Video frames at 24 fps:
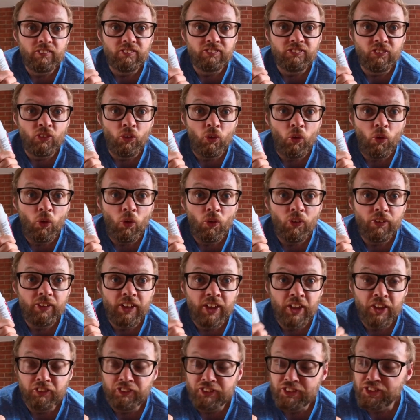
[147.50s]
for
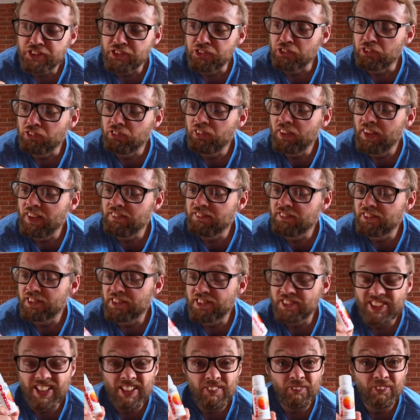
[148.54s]
the original flavour,
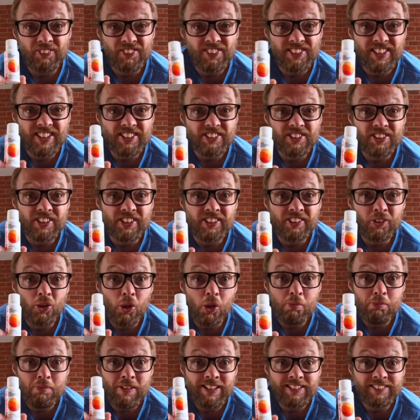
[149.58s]
because that one's actually
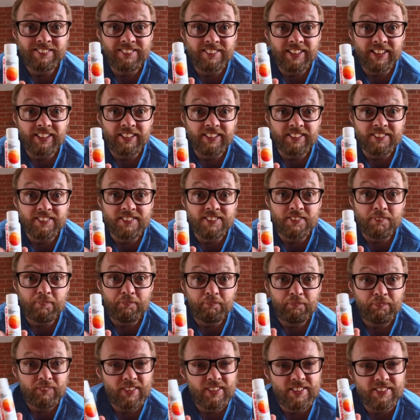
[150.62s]
not a bad taste.
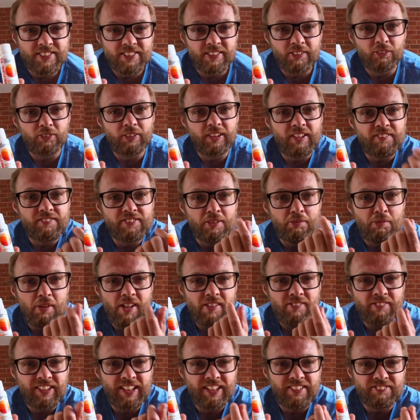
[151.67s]
Still leaves a bit
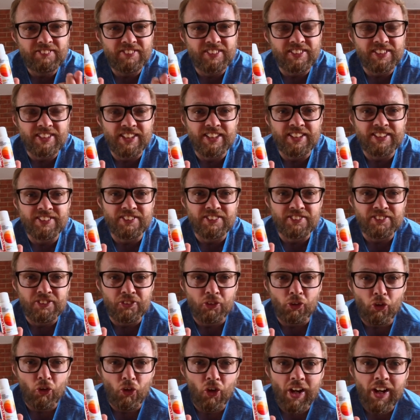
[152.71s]
of an aftertaste that's
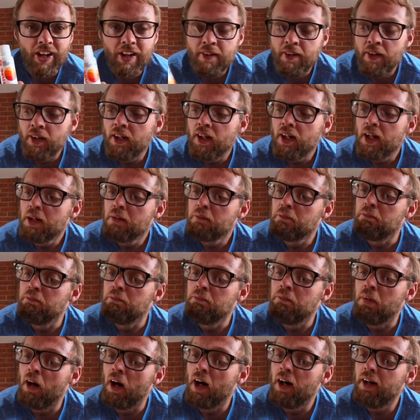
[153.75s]
not great,
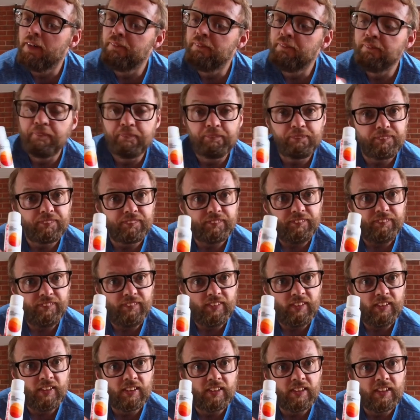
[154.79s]
but
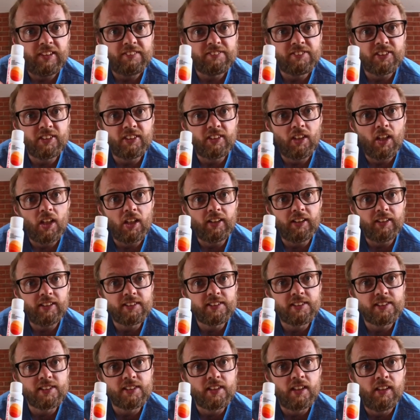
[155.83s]
it leaves a
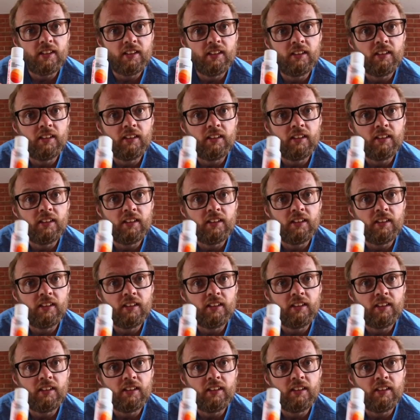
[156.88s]
nice